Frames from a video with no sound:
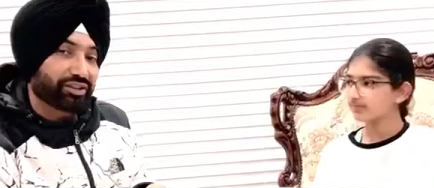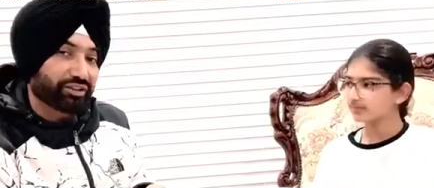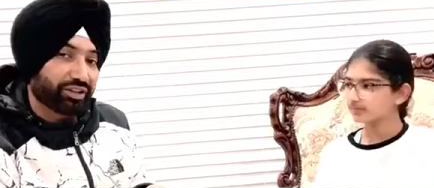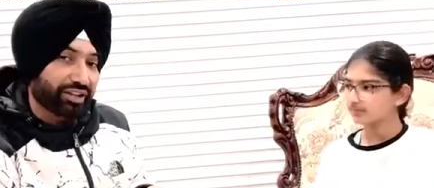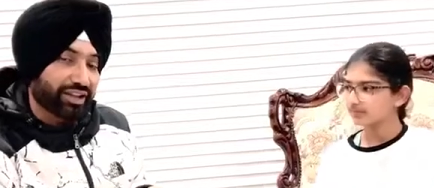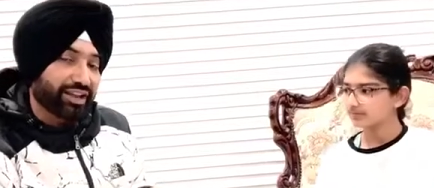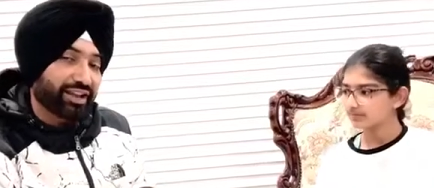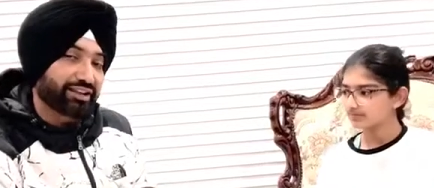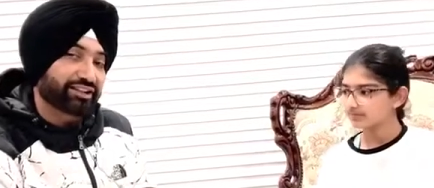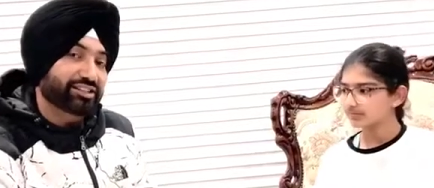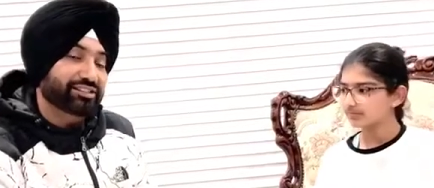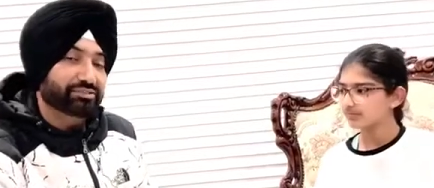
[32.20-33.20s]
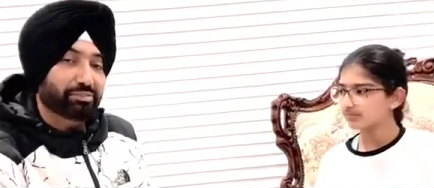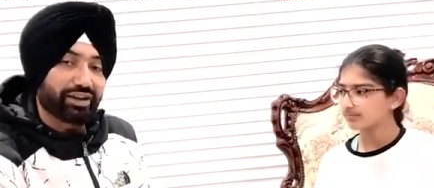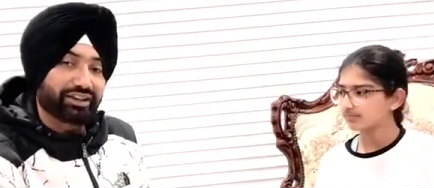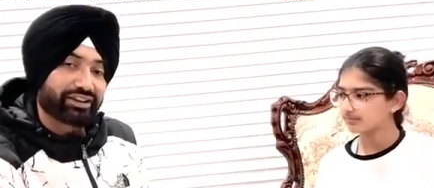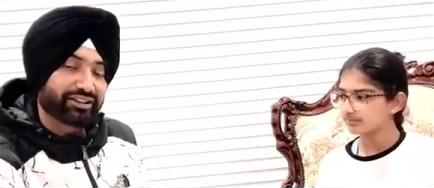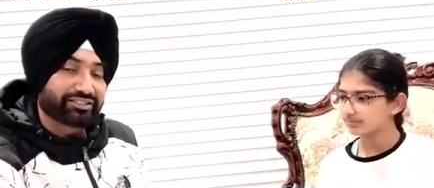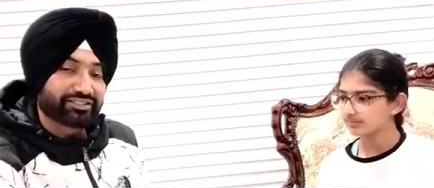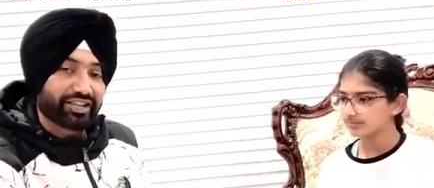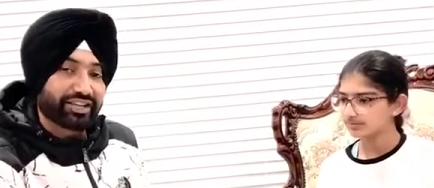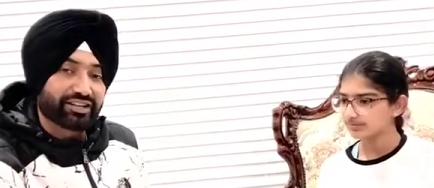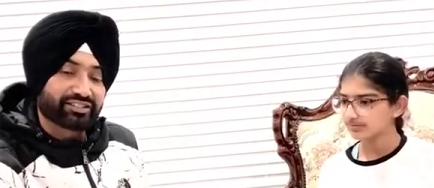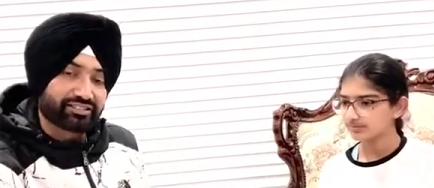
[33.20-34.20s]
Speaker 1: on Indians migrate
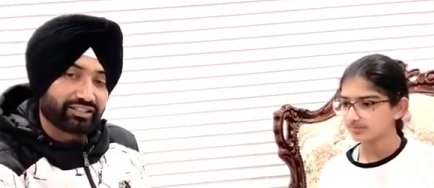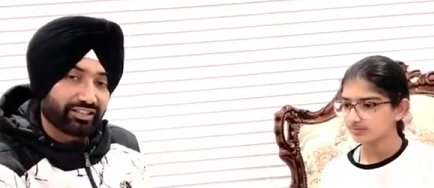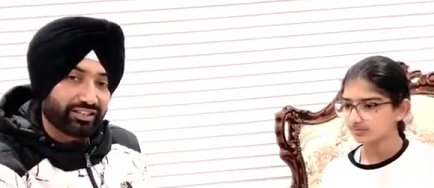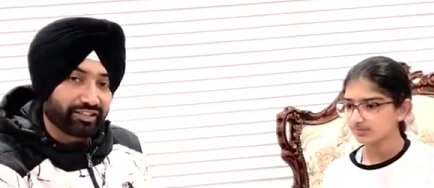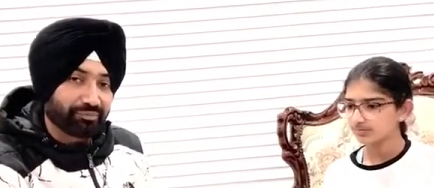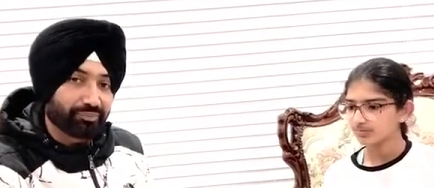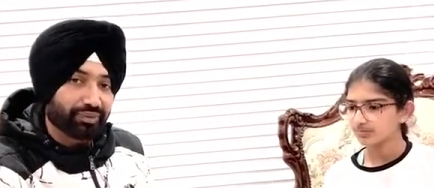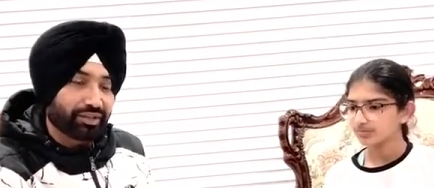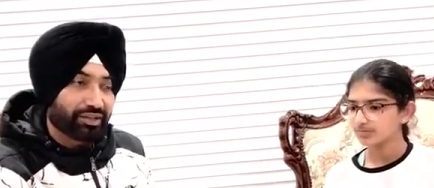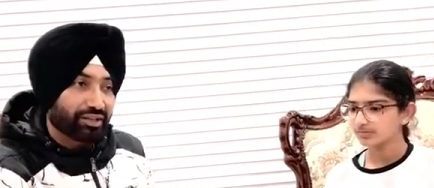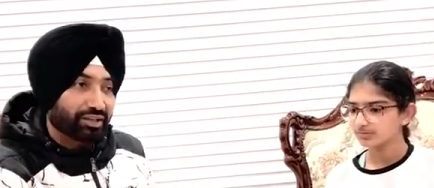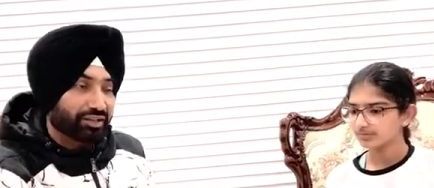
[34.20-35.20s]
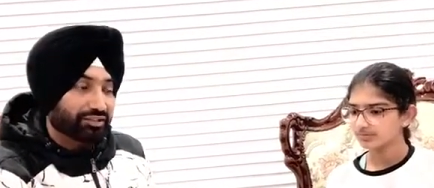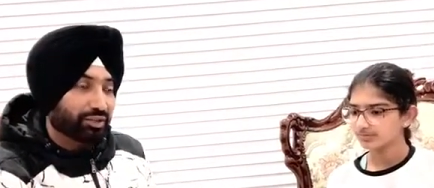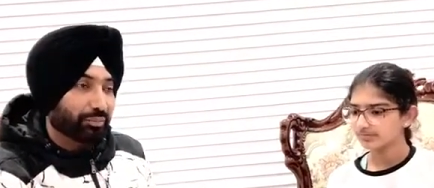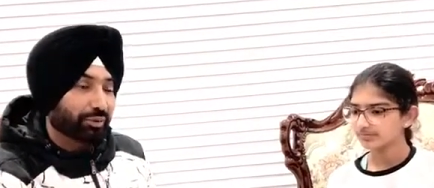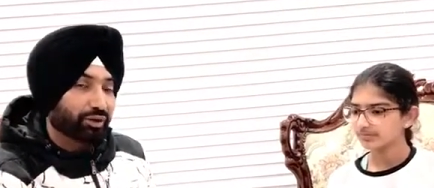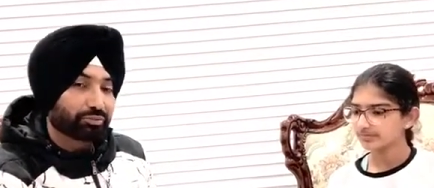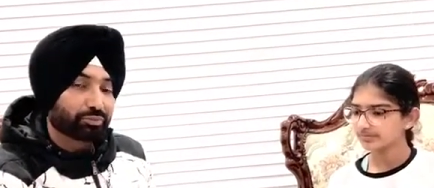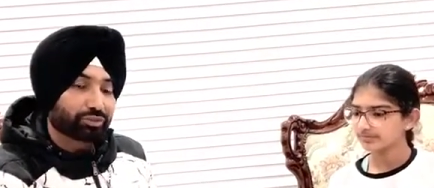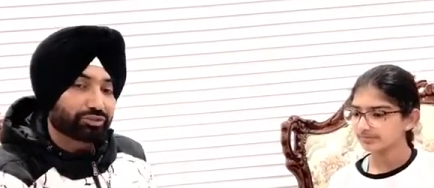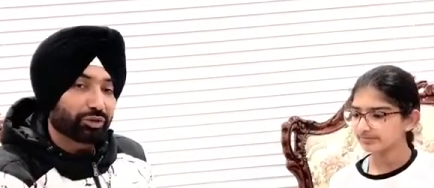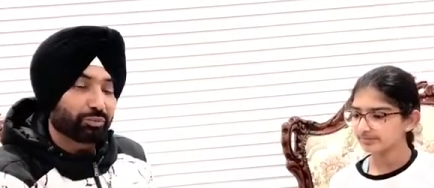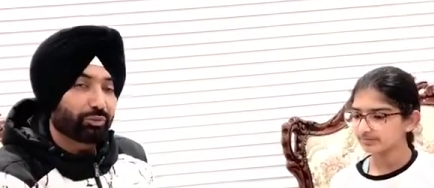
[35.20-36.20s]
in Australia. So because
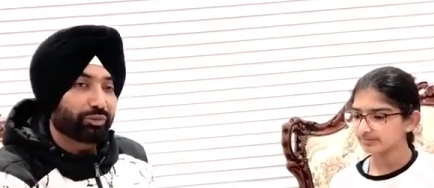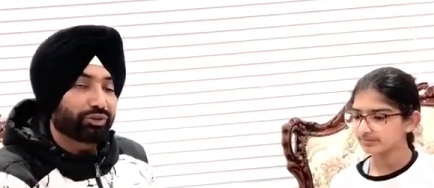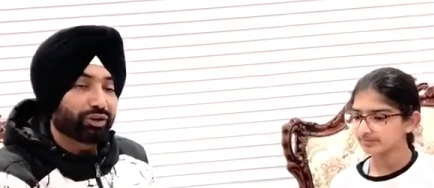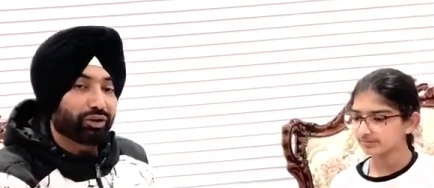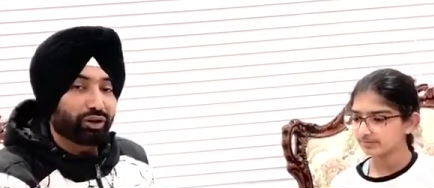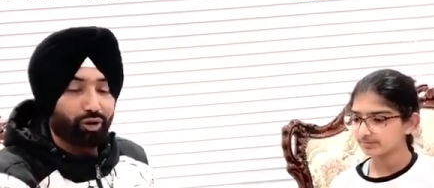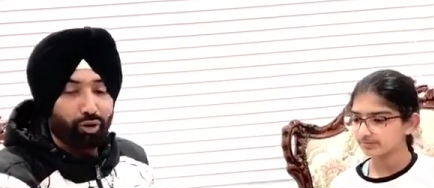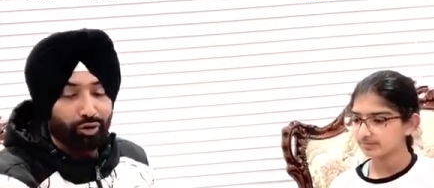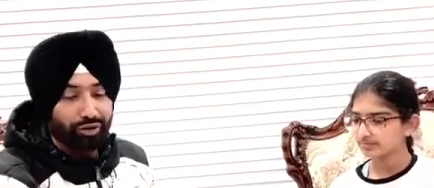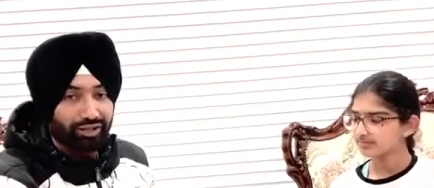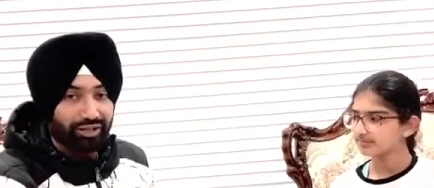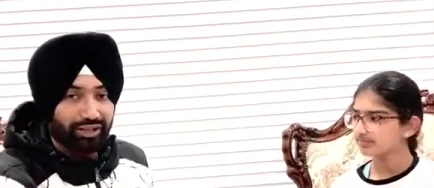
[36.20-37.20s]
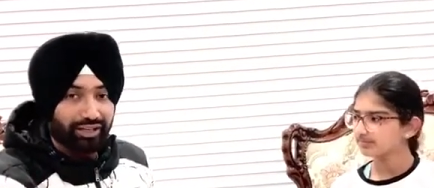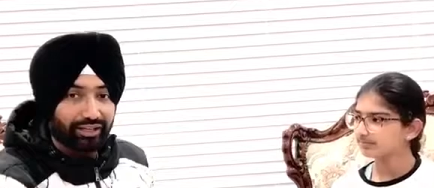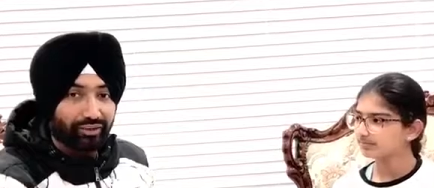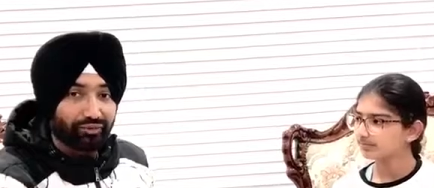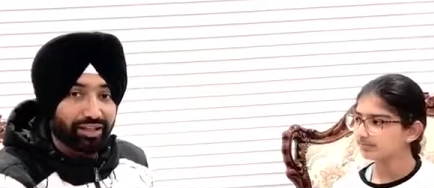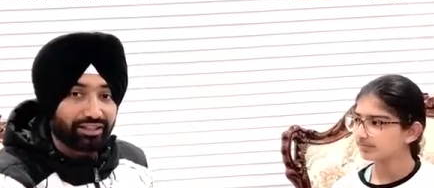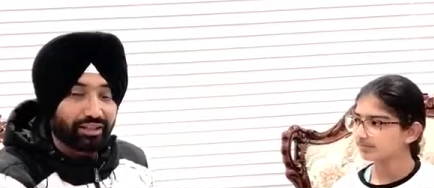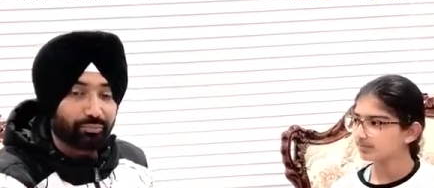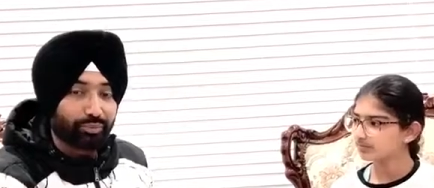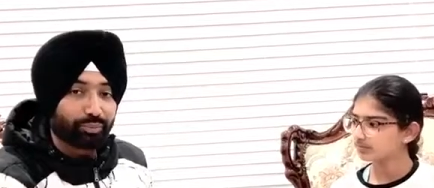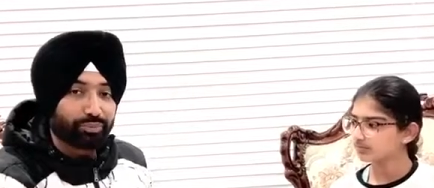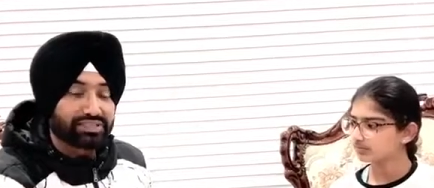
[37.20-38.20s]
most of people don't know like uh, when their
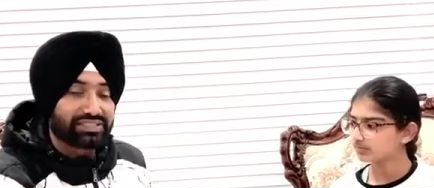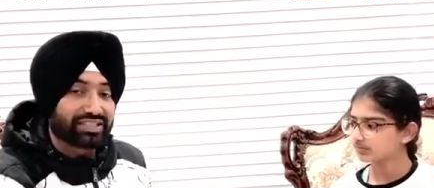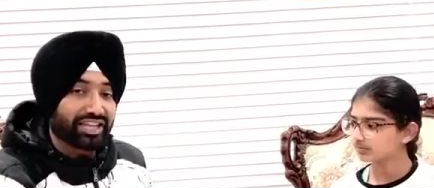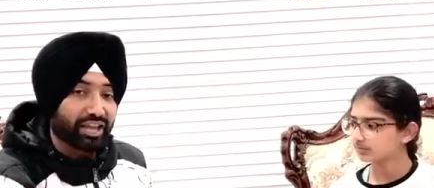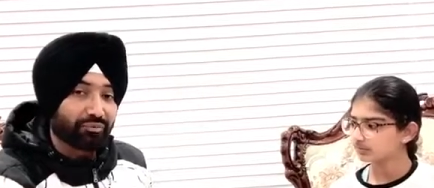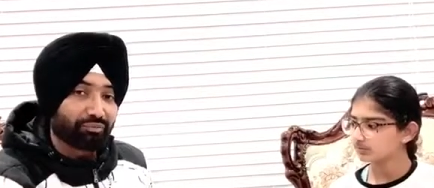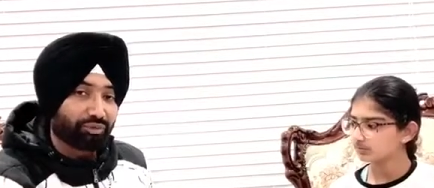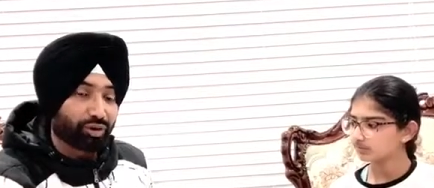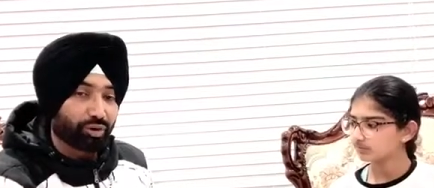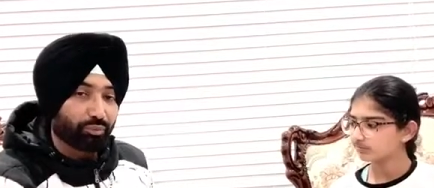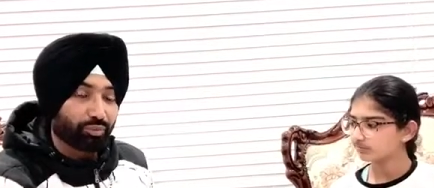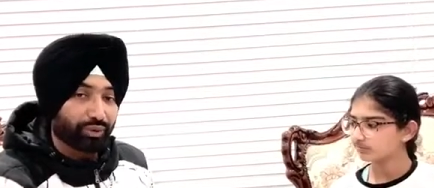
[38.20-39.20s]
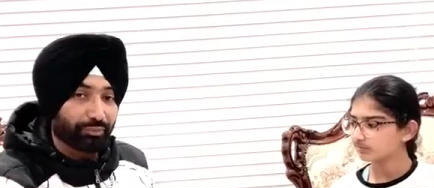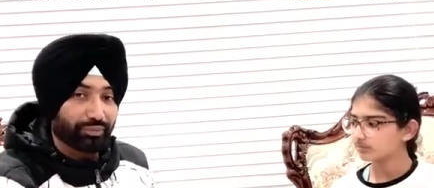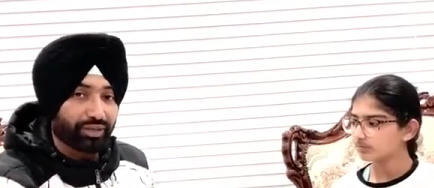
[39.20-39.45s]
pupils came from uh,